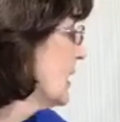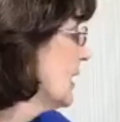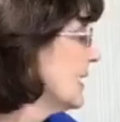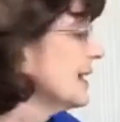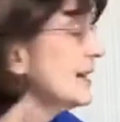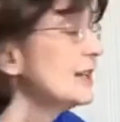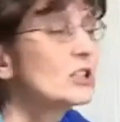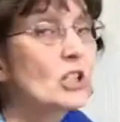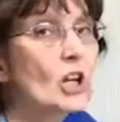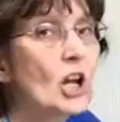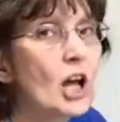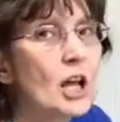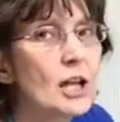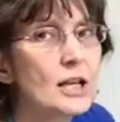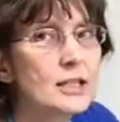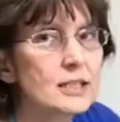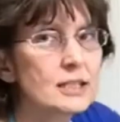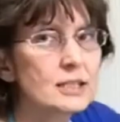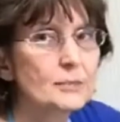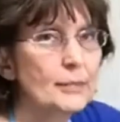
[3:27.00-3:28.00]
is
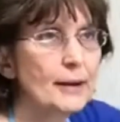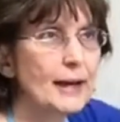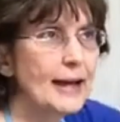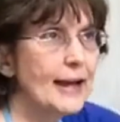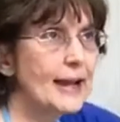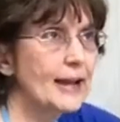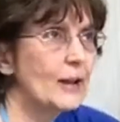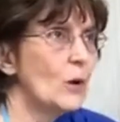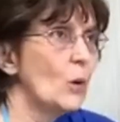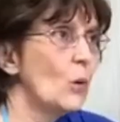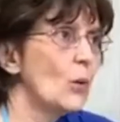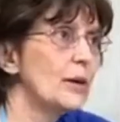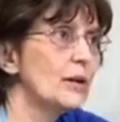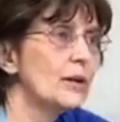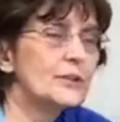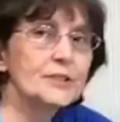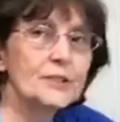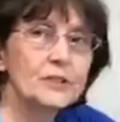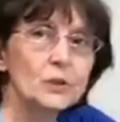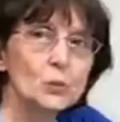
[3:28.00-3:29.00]
caused by
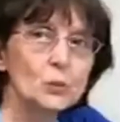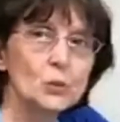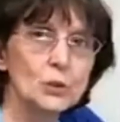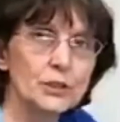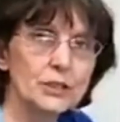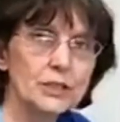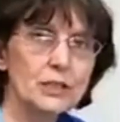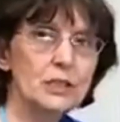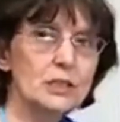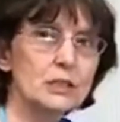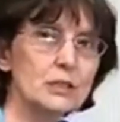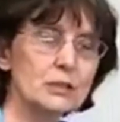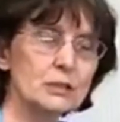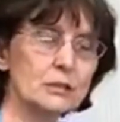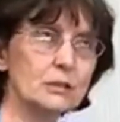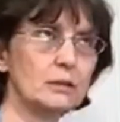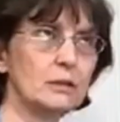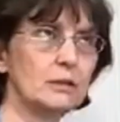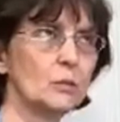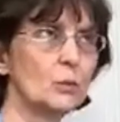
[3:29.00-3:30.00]
oils in the
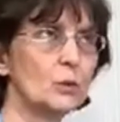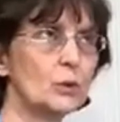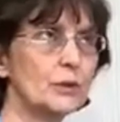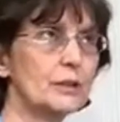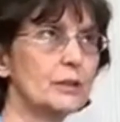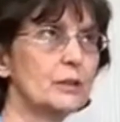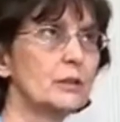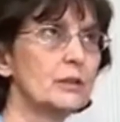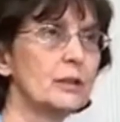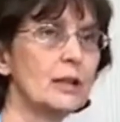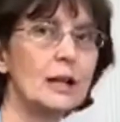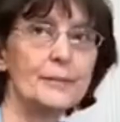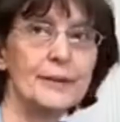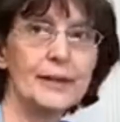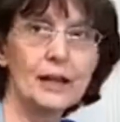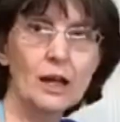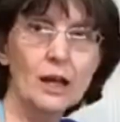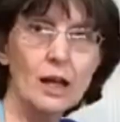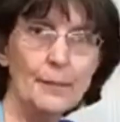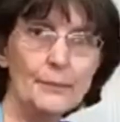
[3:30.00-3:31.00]
wood
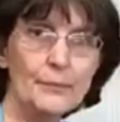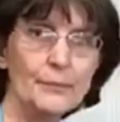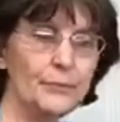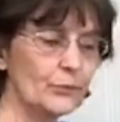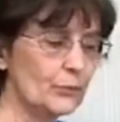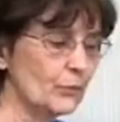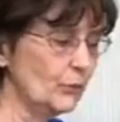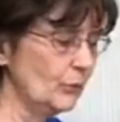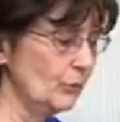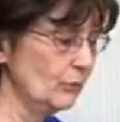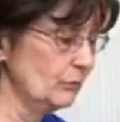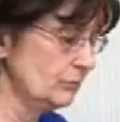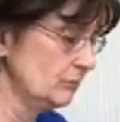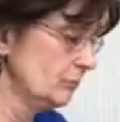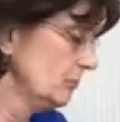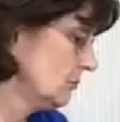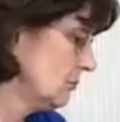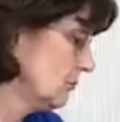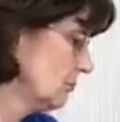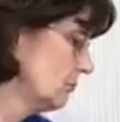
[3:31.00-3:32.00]
coming up through
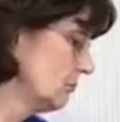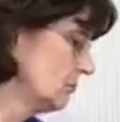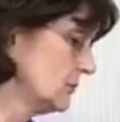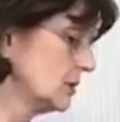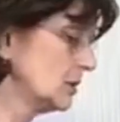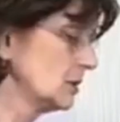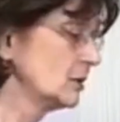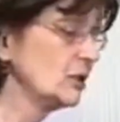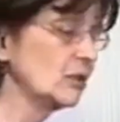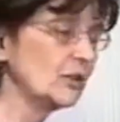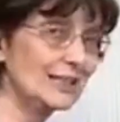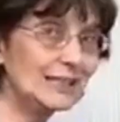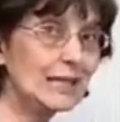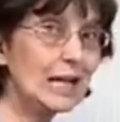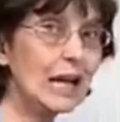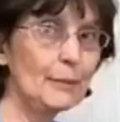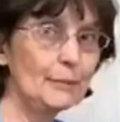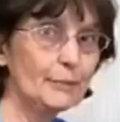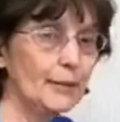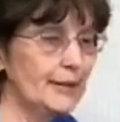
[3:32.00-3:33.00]
to the
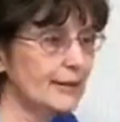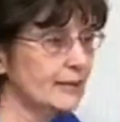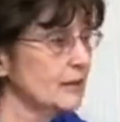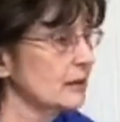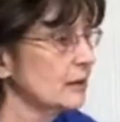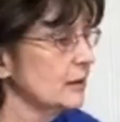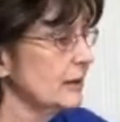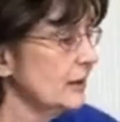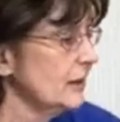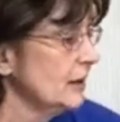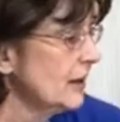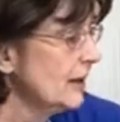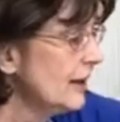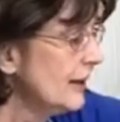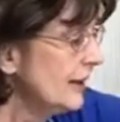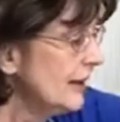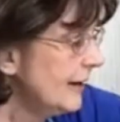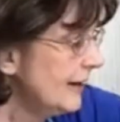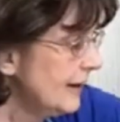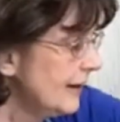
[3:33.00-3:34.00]
top basically,
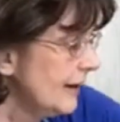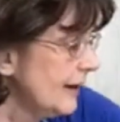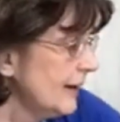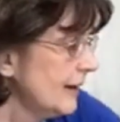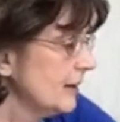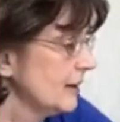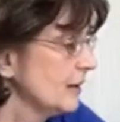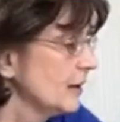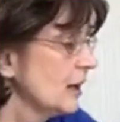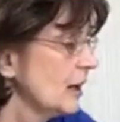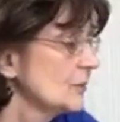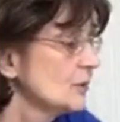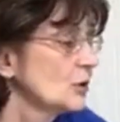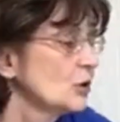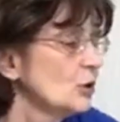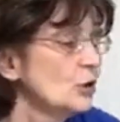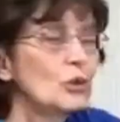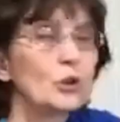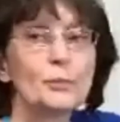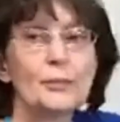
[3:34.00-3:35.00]
and it comes
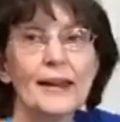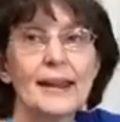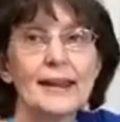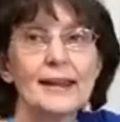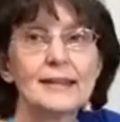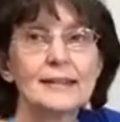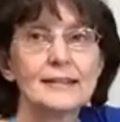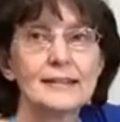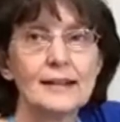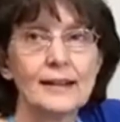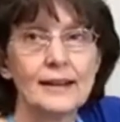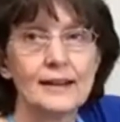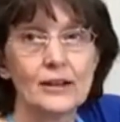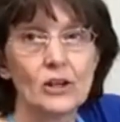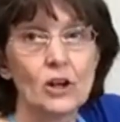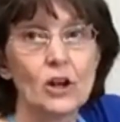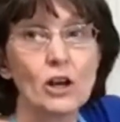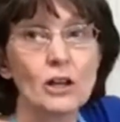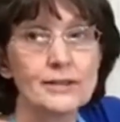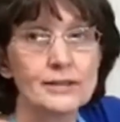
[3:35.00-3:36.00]
through your paint and it
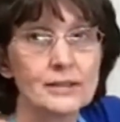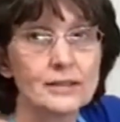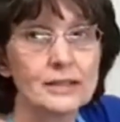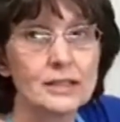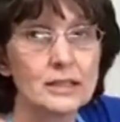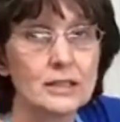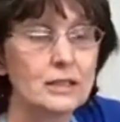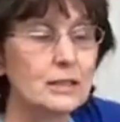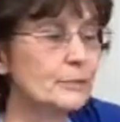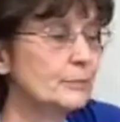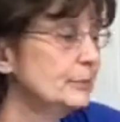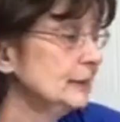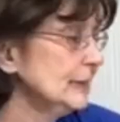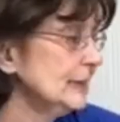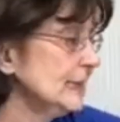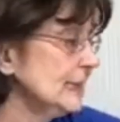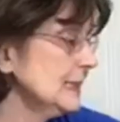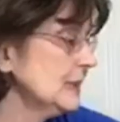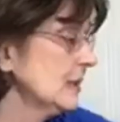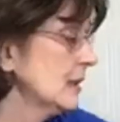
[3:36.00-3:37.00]
causes it to
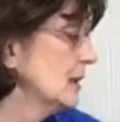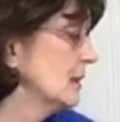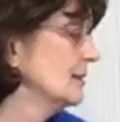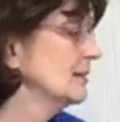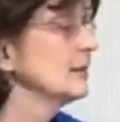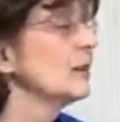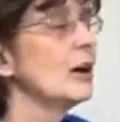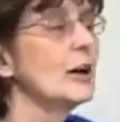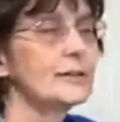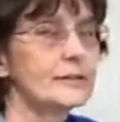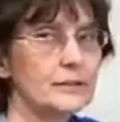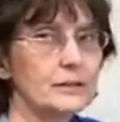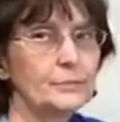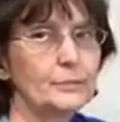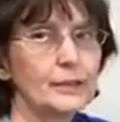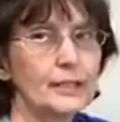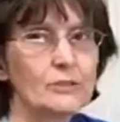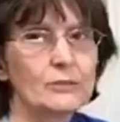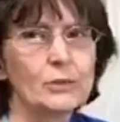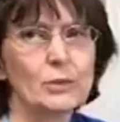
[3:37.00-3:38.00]
bleed, causes
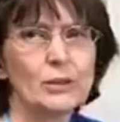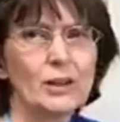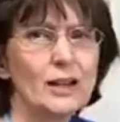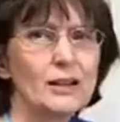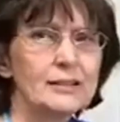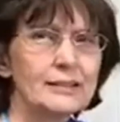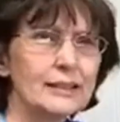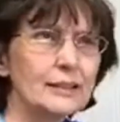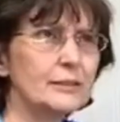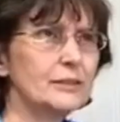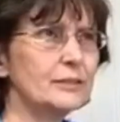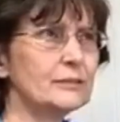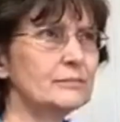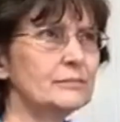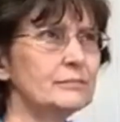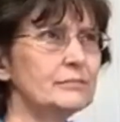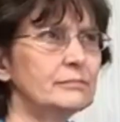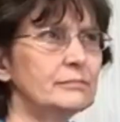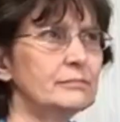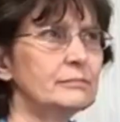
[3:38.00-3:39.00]
bleed through ugly
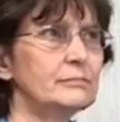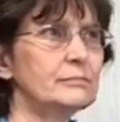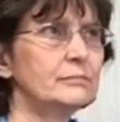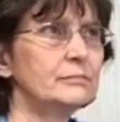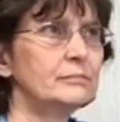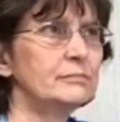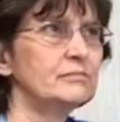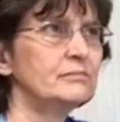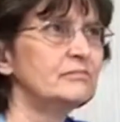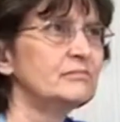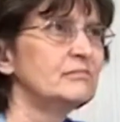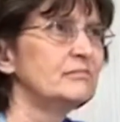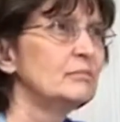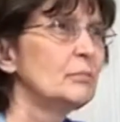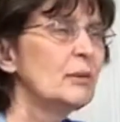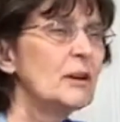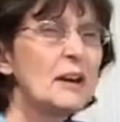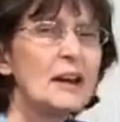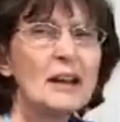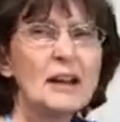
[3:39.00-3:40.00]

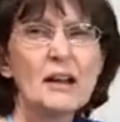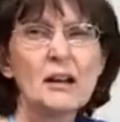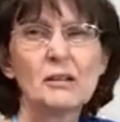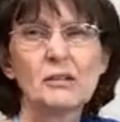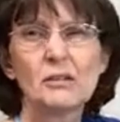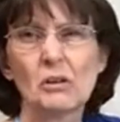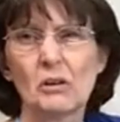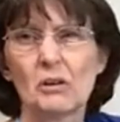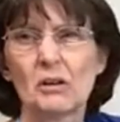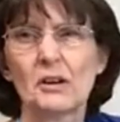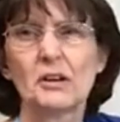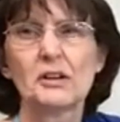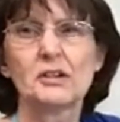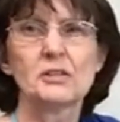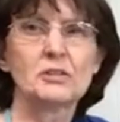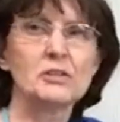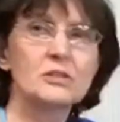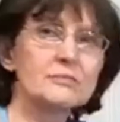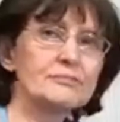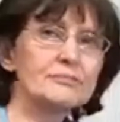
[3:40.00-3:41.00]
brown,
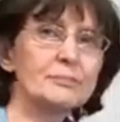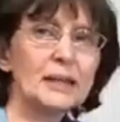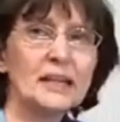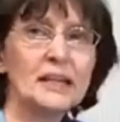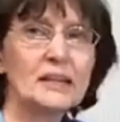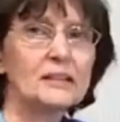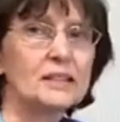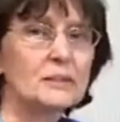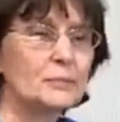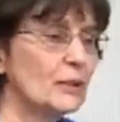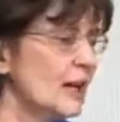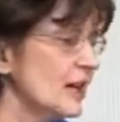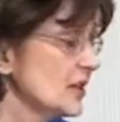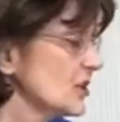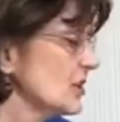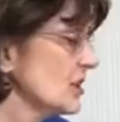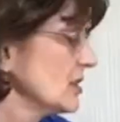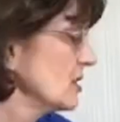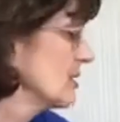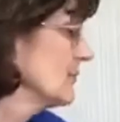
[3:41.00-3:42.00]
orange, pink
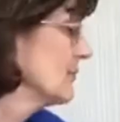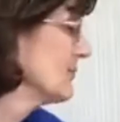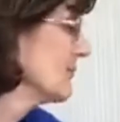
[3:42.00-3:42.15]
splotches.